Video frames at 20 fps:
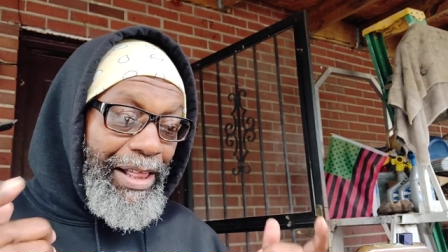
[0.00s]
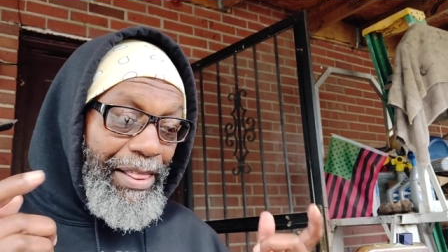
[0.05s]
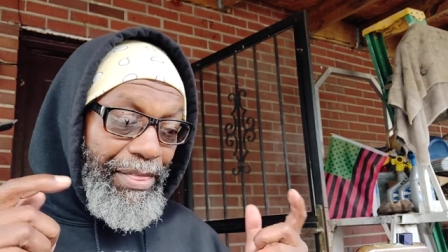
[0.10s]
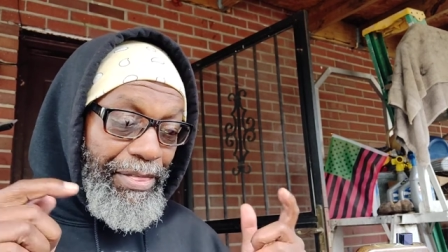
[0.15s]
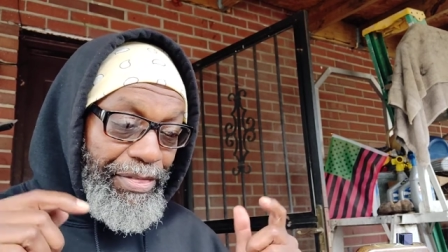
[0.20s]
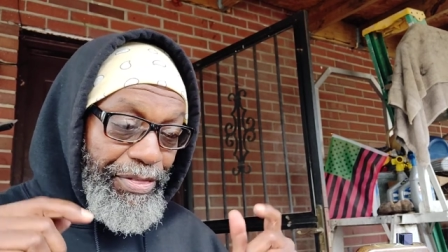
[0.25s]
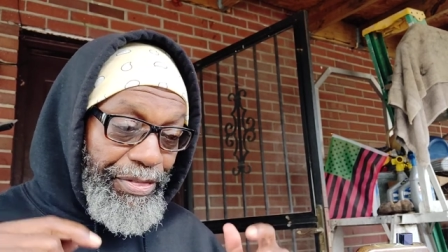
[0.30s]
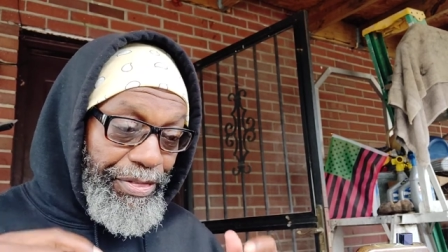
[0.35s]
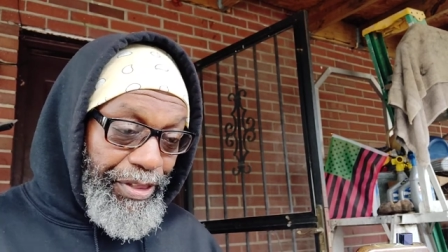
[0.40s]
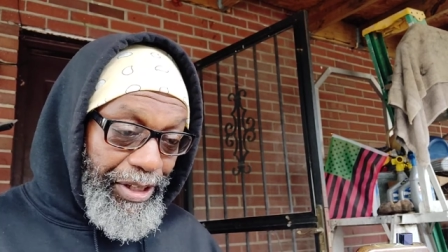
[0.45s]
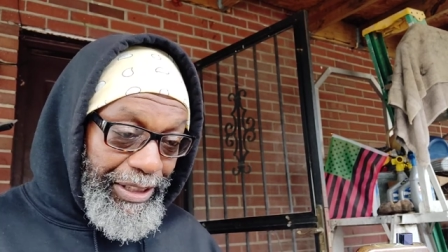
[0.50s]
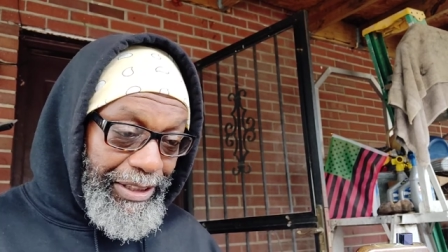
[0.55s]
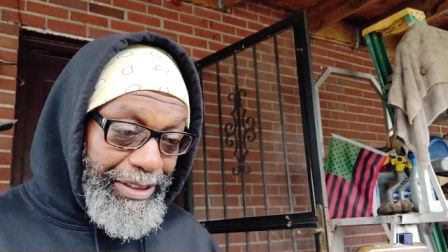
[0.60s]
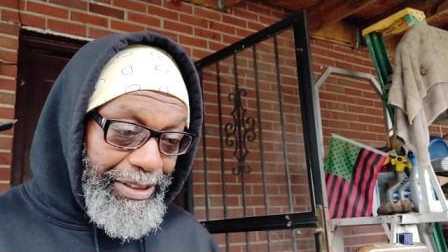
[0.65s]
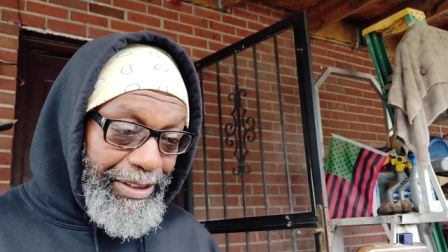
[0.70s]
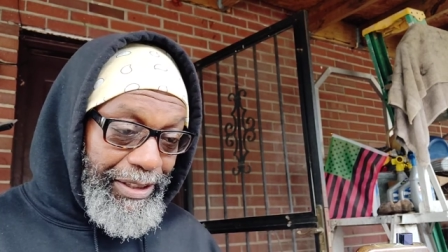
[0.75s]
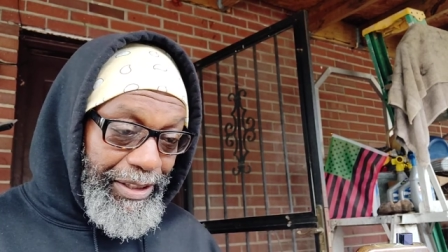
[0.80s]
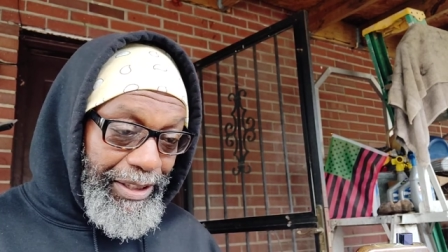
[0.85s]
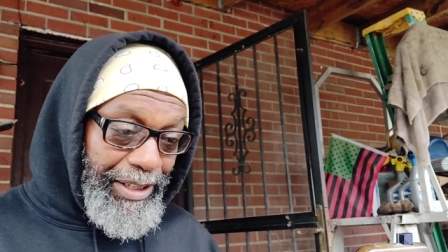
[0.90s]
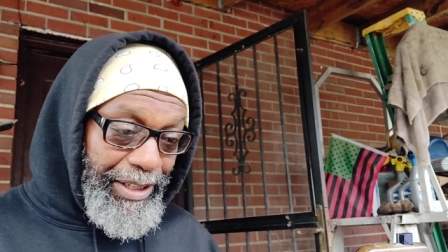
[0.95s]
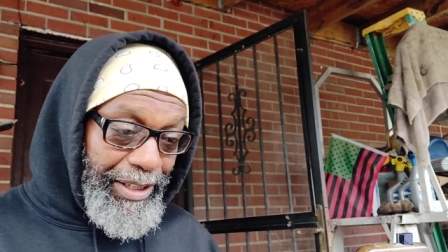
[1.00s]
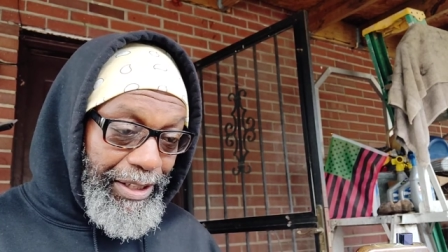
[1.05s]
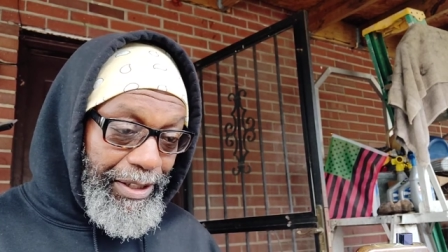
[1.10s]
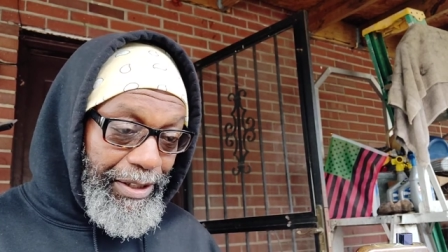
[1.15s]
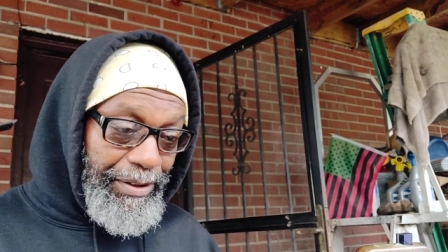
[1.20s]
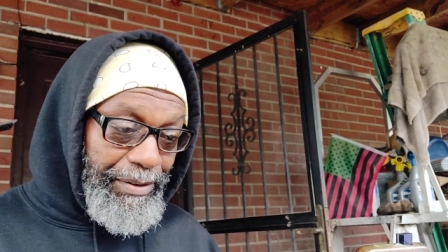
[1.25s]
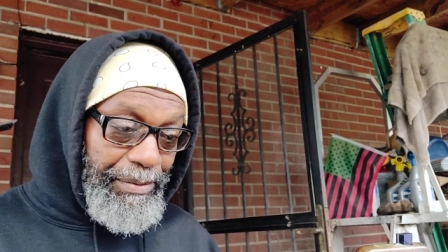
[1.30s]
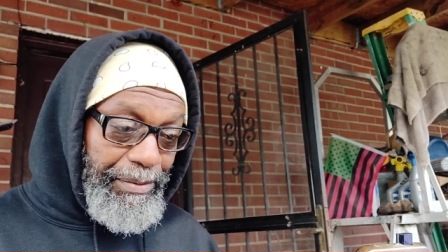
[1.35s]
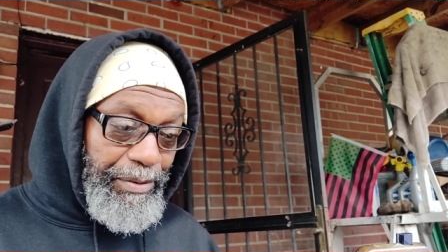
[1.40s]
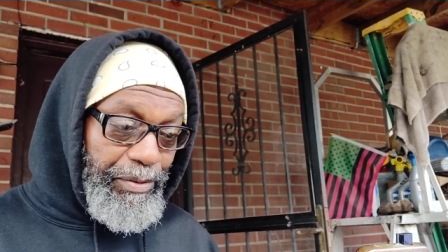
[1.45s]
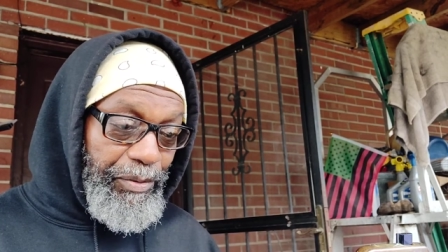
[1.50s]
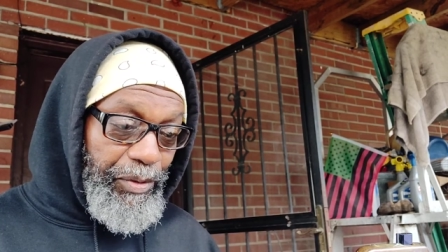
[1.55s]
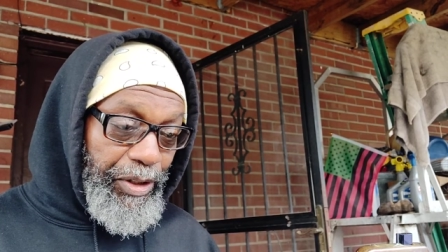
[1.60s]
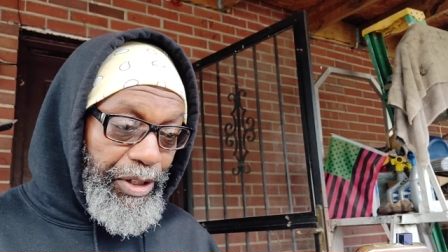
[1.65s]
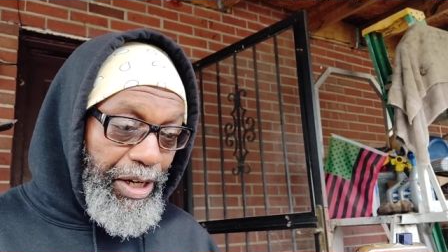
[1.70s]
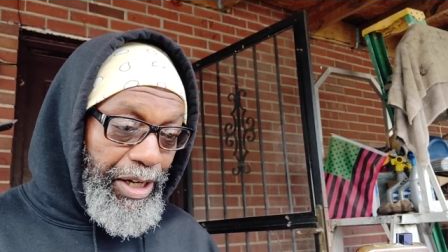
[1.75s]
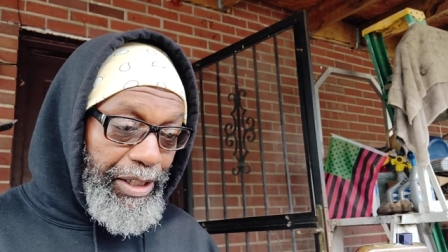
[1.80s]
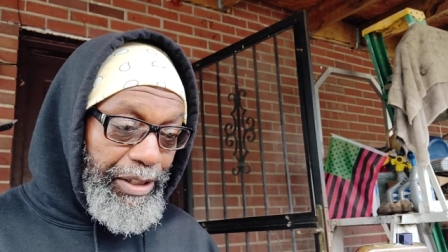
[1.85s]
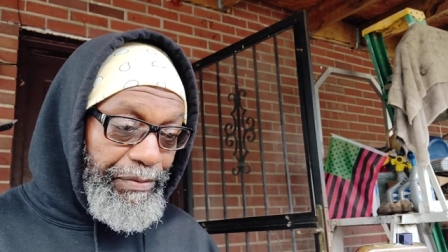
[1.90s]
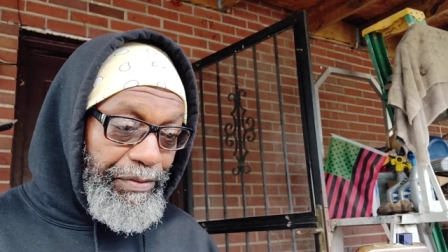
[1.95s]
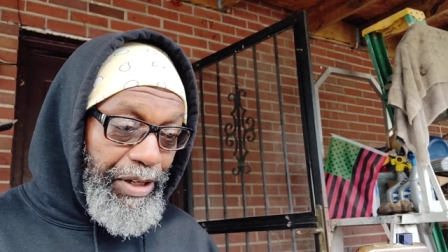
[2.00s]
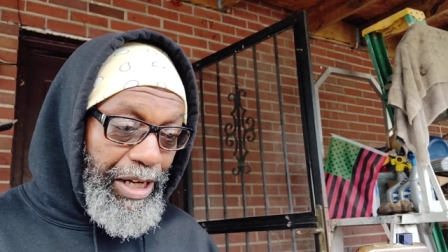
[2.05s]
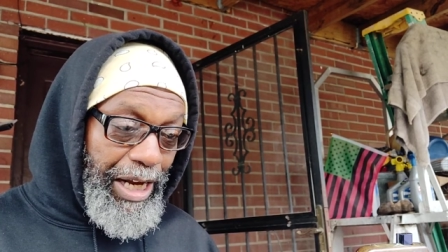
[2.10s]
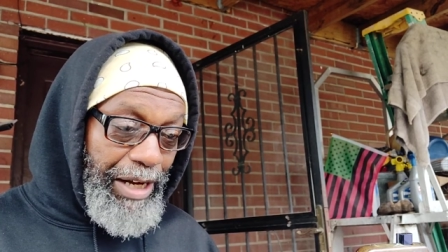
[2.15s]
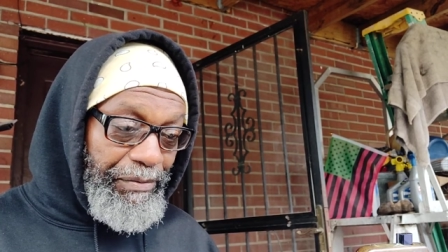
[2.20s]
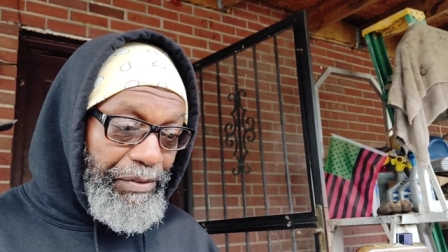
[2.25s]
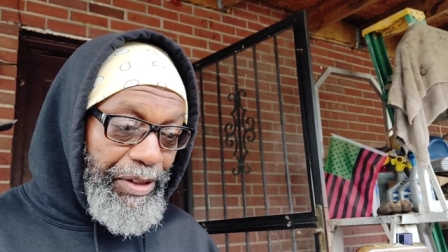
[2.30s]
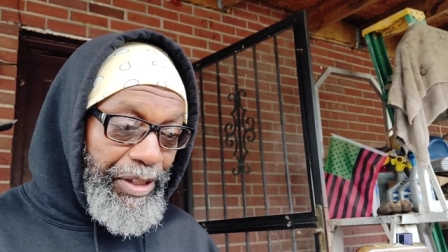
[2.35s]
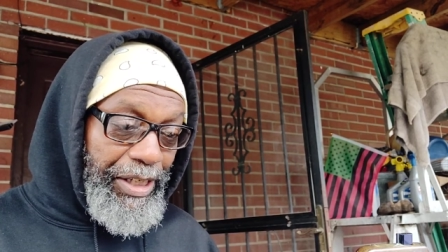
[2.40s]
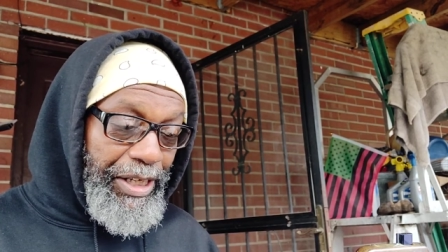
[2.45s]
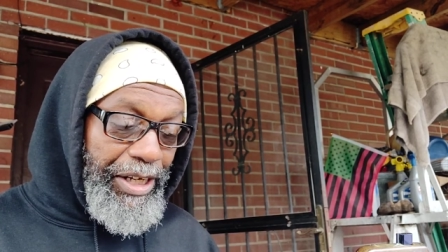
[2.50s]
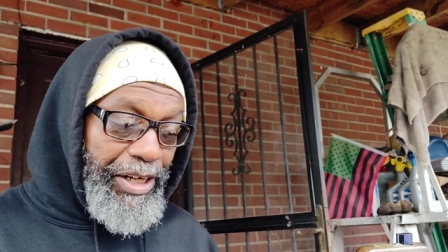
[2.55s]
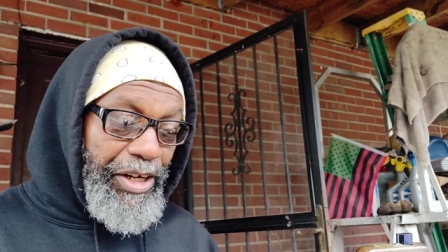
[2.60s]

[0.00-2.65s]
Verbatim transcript: This here, Wakanda Forever,